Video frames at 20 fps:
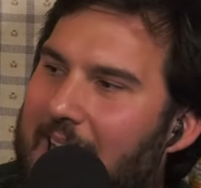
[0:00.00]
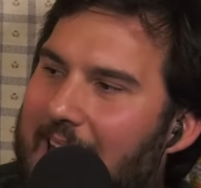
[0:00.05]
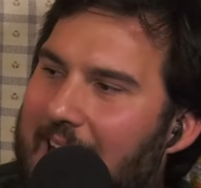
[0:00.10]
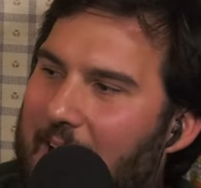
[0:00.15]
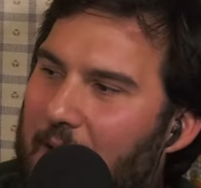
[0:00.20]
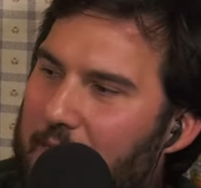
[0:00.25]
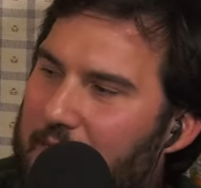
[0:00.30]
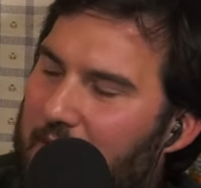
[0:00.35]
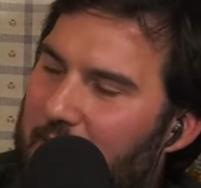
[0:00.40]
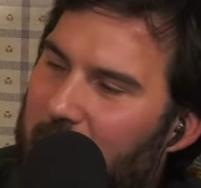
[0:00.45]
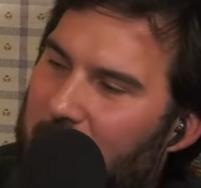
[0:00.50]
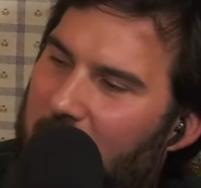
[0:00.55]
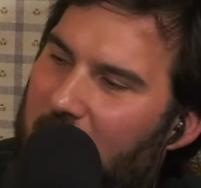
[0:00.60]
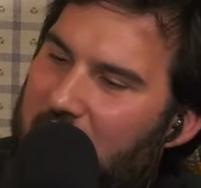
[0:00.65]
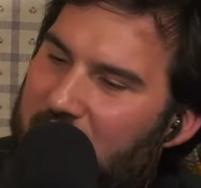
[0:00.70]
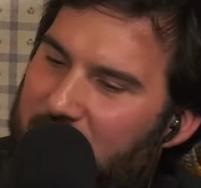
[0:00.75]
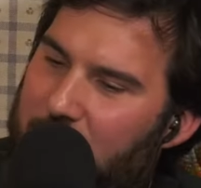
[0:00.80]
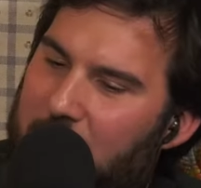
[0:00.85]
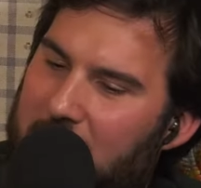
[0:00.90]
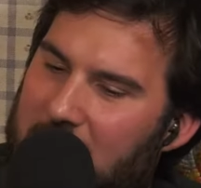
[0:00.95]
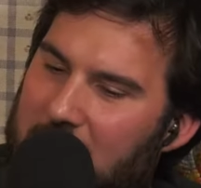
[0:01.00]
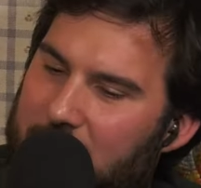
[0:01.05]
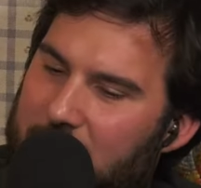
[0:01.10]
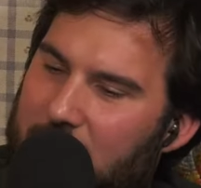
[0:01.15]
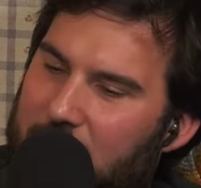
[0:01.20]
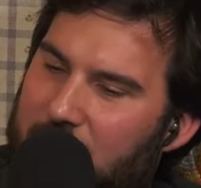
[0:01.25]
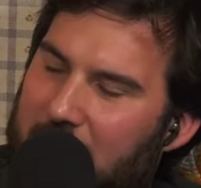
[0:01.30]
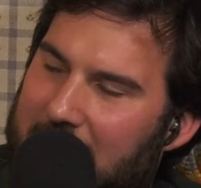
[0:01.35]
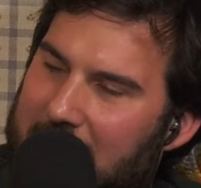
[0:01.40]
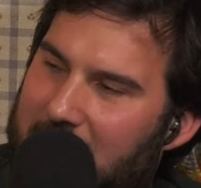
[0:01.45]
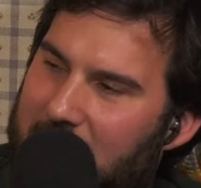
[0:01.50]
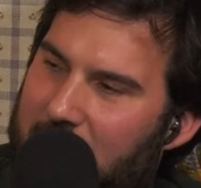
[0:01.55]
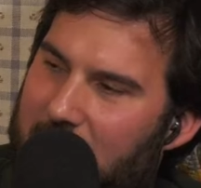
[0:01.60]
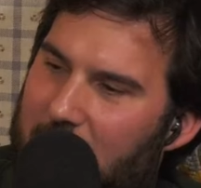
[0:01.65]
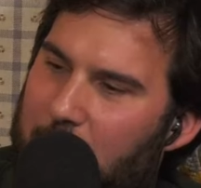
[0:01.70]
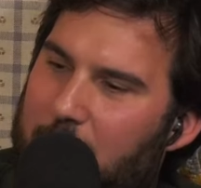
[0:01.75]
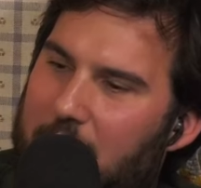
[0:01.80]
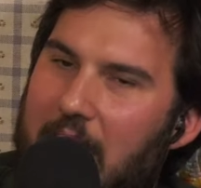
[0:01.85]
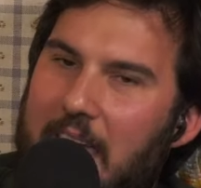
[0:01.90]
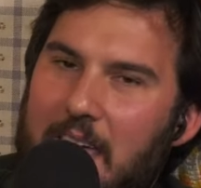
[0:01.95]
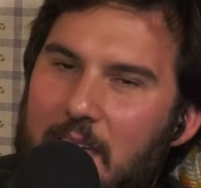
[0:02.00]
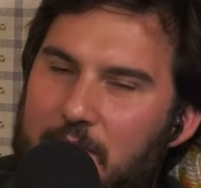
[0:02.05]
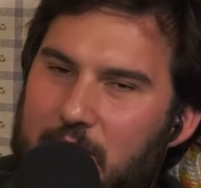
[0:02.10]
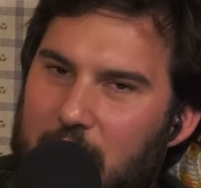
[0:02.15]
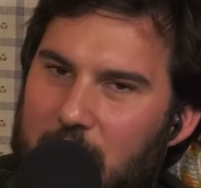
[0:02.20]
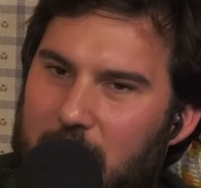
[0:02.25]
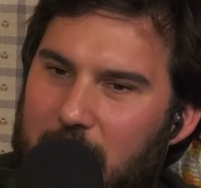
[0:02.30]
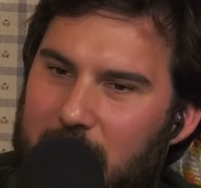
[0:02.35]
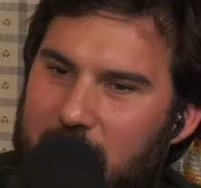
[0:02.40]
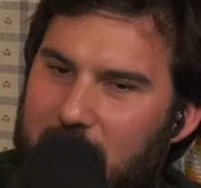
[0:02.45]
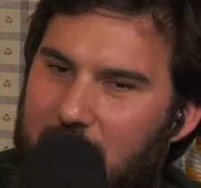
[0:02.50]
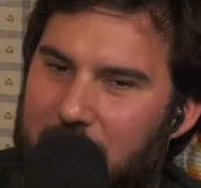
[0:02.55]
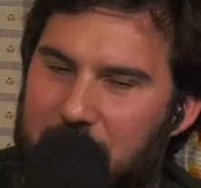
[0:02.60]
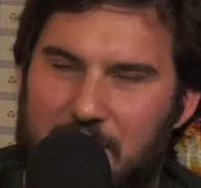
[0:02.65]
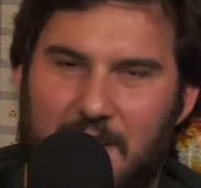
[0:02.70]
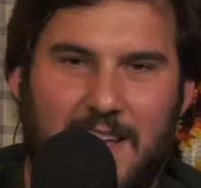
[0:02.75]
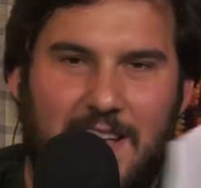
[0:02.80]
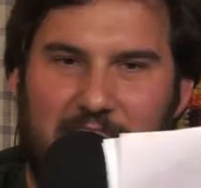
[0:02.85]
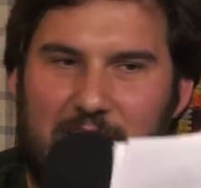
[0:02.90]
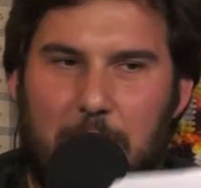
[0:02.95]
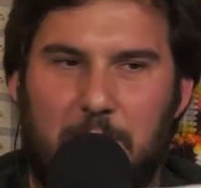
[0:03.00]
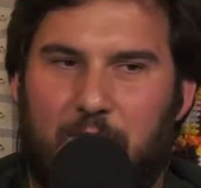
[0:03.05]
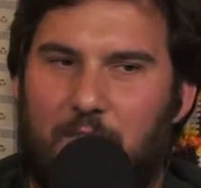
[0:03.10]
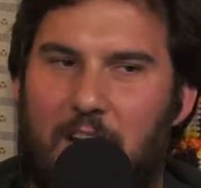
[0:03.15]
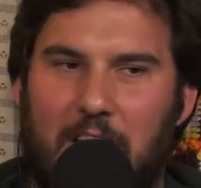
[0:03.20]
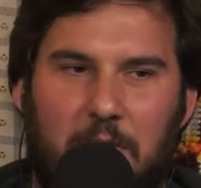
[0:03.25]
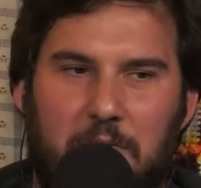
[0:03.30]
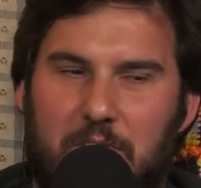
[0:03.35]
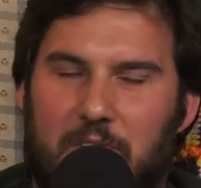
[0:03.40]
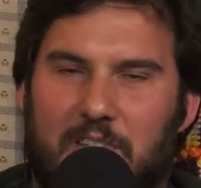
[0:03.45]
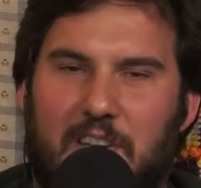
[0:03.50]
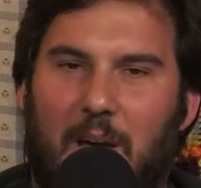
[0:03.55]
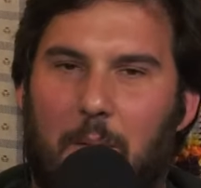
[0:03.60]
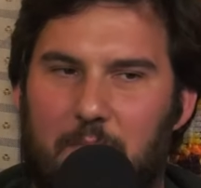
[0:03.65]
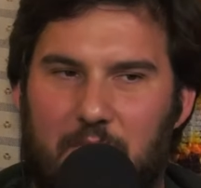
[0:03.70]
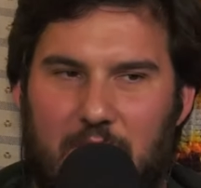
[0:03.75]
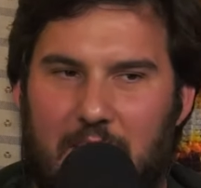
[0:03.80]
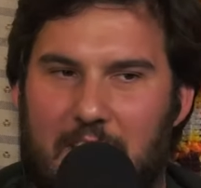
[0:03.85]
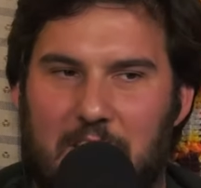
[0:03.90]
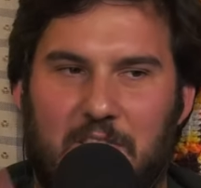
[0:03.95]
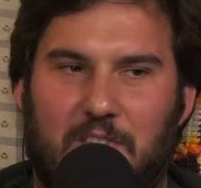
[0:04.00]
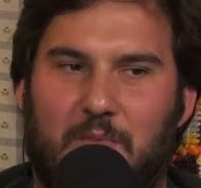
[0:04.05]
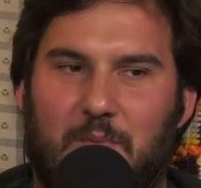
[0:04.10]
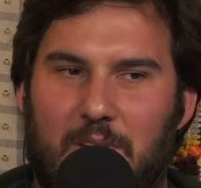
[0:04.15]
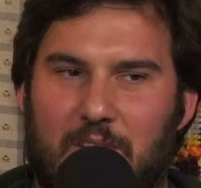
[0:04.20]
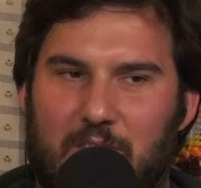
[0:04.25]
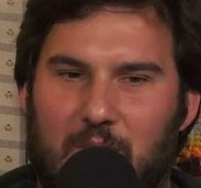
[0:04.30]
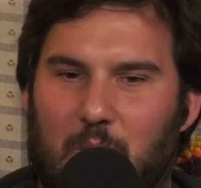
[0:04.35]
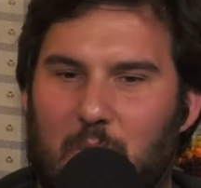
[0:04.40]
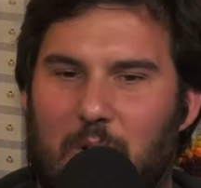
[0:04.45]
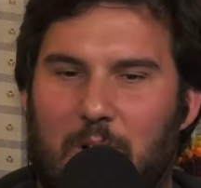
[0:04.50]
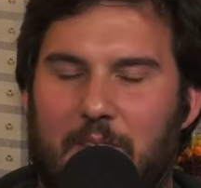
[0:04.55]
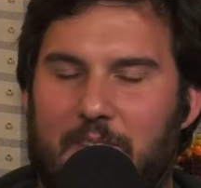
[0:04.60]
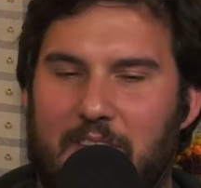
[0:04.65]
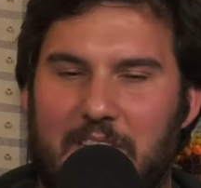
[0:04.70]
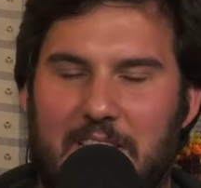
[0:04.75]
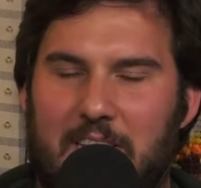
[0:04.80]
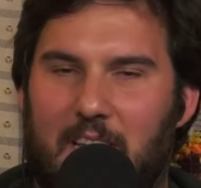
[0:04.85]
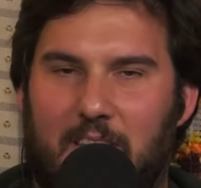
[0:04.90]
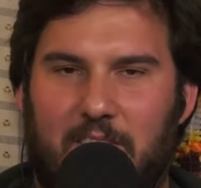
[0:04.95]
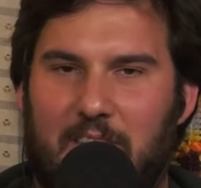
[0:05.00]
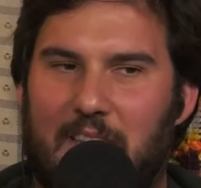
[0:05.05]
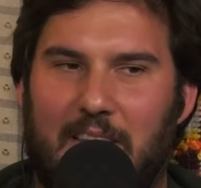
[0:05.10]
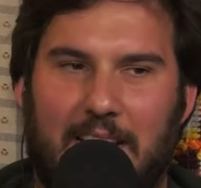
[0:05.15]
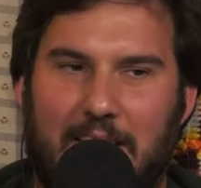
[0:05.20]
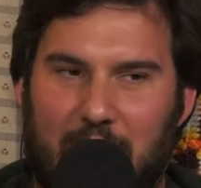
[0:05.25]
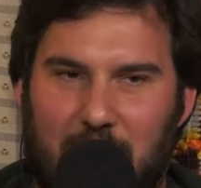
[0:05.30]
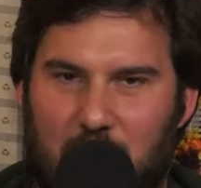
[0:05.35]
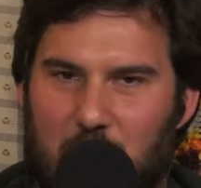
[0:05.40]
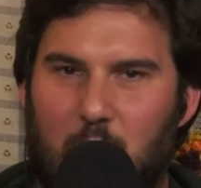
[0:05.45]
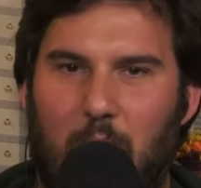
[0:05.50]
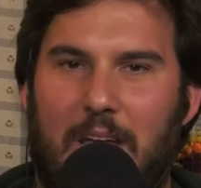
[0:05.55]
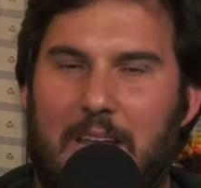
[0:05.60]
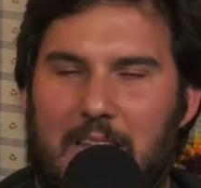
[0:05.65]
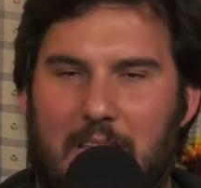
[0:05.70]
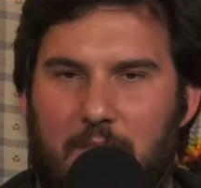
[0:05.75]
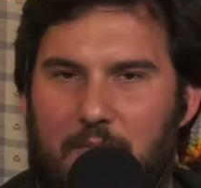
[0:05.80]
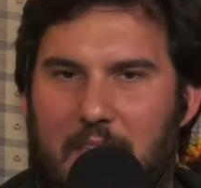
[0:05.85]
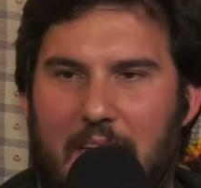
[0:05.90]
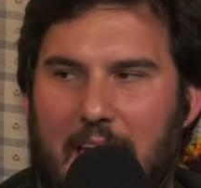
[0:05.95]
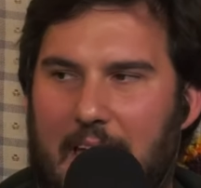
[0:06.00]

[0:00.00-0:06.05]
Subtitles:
how their life might have affected their behavior and such. James Franco just comes in, he just reads the words, and he doesn't do any of that.